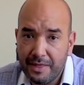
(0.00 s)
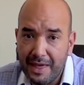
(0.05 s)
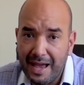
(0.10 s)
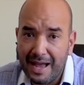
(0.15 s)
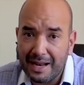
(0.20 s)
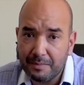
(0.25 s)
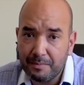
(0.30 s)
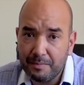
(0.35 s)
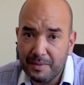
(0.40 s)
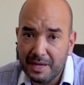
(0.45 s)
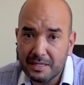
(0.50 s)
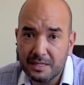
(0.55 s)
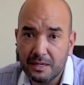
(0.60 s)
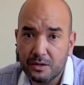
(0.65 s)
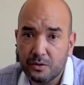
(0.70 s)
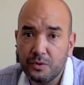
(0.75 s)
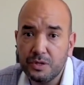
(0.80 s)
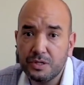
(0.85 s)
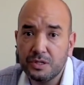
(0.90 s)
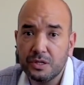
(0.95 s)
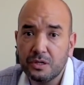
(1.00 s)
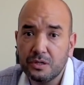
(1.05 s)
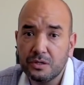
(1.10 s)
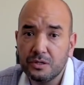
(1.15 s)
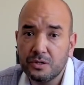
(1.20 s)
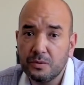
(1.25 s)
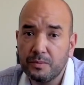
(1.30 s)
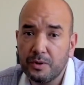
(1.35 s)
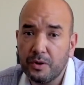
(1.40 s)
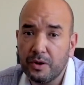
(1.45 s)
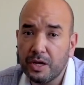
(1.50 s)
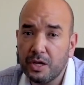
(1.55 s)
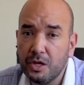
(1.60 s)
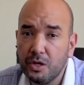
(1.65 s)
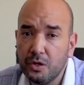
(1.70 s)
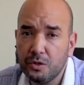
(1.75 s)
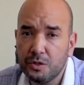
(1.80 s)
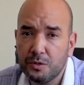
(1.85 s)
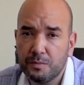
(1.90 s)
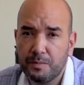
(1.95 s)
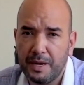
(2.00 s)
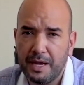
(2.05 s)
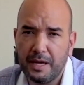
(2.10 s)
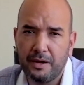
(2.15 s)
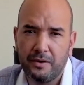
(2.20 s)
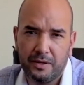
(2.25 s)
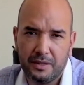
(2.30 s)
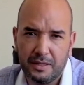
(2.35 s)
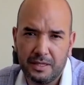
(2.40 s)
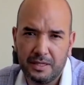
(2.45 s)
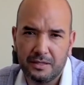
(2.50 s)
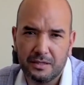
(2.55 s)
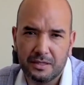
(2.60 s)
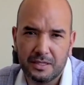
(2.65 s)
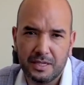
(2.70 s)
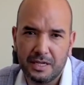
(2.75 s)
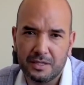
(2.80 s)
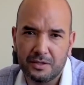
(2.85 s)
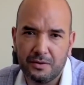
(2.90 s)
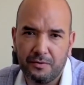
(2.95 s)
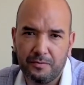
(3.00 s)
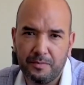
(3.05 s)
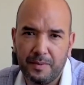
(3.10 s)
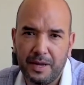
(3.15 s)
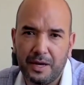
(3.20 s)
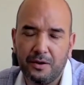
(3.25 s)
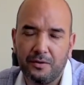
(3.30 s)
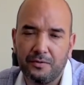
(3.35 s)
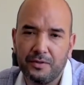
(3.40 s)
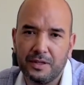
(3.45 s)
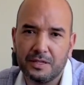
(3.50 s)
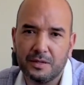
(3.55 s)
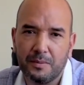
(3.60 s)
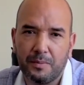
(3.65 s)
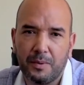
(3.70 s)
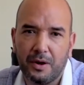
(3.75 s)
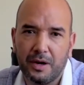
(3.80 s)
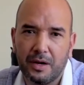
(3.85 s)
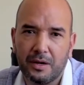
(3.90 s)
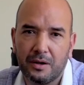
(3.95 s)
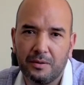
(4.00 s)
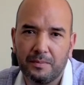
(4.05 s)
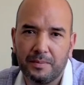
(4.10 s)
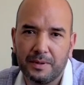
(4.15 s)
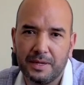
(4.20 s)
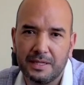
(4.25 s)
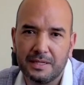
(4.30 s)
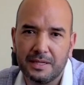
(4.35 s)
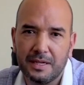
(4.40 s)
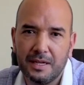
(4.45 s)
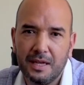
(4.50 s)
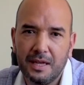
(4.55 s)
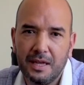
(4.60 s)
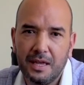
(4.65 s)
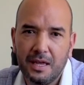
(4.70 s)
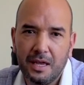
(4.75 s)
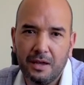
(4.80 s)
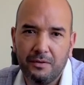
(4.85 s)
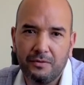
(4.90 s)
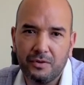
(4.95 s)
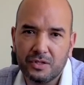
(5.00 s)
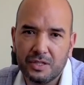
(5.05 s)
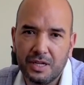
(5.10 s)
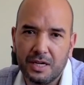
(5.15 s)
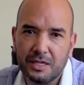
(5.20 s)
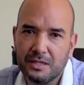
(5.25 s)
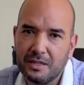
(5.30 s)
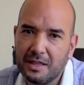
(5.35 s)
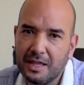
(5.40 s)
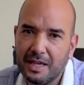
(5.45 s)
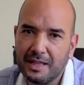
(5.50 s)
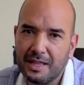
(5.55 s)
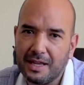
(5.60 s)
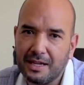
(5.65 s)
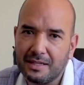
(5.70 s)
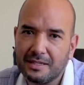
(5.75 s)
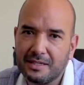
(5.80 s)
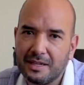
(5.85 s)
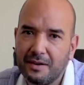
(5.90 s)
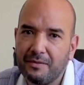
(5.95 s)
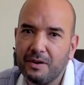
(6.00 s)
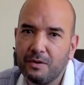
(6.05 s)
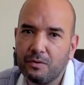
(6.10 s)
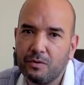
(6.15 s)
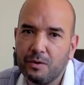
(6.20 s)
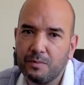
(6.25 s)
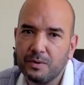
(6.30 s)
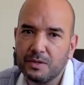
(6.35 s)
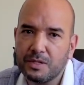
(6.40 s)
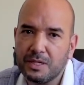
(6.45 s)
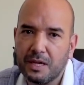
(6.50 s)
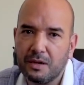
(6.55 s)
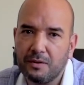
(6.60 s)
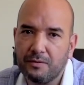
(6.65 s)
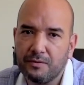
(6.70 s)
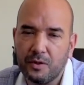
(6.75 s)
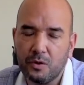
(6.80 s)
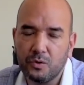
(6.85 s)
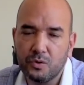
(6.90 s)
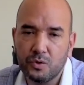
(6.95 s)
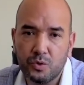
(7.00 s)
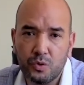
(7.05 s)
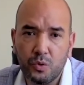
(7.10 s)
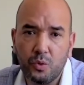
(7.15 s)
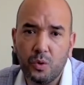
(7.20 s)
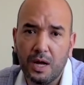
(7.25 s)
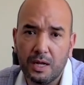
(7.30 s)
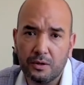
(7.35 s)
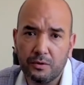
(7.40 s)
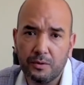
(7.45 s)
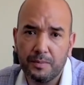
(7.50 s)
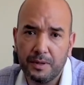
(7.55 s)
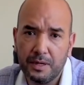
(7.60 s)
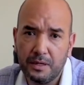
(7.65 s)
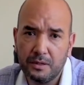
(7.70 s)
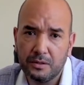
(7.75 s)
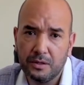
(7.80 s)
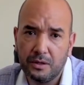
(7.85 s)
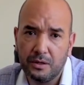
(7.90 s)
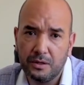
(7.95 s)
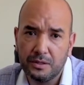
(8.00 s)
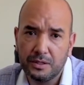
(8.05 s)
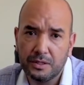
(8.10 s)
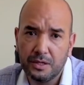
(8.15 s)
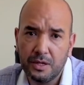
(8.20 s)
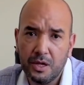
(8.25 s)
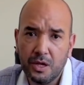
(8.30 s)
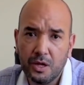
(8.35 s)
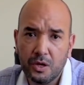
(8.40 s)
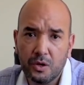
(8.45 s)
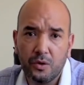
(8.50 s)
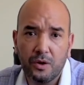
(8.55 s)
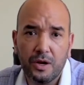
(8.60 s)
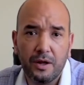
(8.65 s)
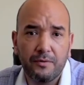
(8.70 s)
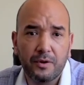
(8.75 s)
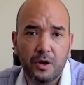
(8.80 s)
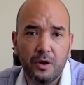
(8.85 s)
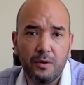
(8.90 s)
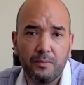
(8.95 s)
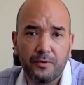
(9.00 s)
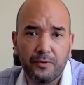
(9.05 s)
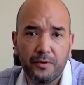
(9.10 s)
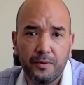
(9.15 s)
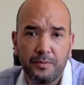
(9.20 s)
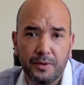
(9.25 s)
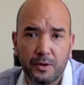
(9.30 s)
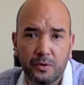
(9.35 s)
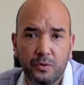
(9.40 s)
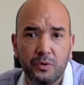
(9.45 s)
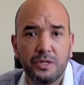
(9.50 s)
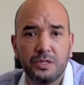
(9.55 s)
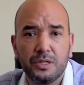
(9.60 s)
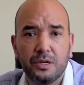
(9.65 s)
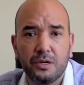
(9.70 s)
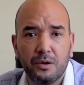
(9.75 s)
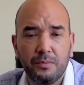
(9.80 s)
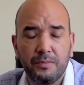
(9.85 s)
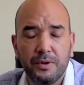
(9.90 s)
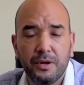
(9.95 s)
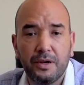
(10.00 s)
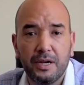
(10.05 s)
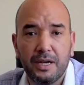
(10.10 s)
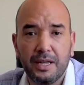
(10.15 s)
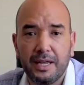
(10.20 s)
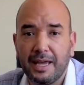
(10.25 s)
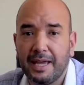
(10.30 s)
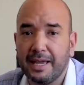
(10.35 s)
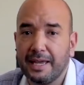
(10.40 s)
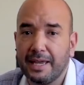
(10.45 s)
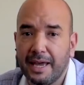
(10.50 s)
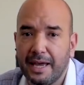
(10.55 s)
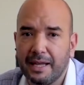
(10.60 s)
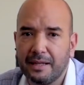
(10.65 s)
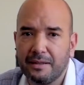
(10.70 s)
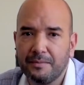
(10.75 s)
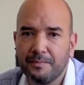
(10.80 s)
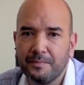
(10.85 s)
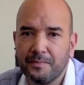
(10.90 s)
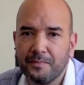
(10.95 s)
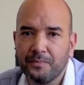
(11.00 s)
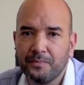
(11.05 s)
That makes the Christian consumer a huge player in the success of many of these apparel companies. If you start to think that 73% of those $200 billion could have come from the Christian community, and yet